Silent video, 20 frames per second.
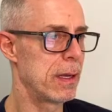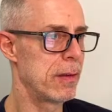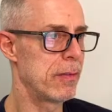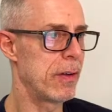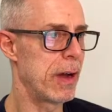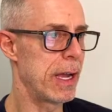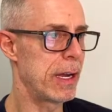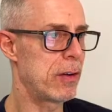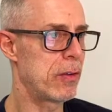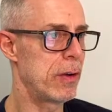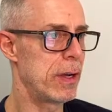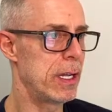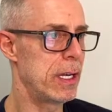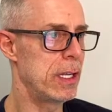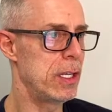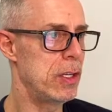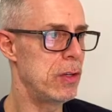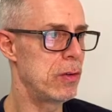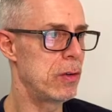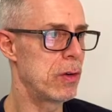If I create a
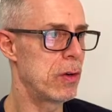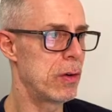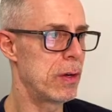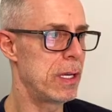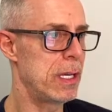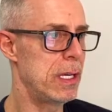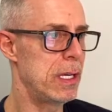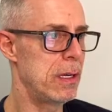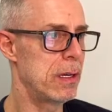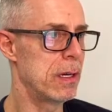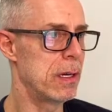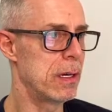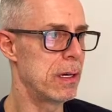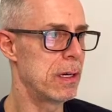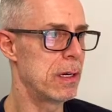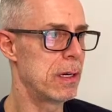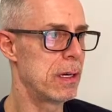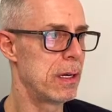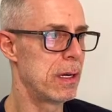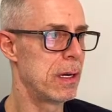Yugo here,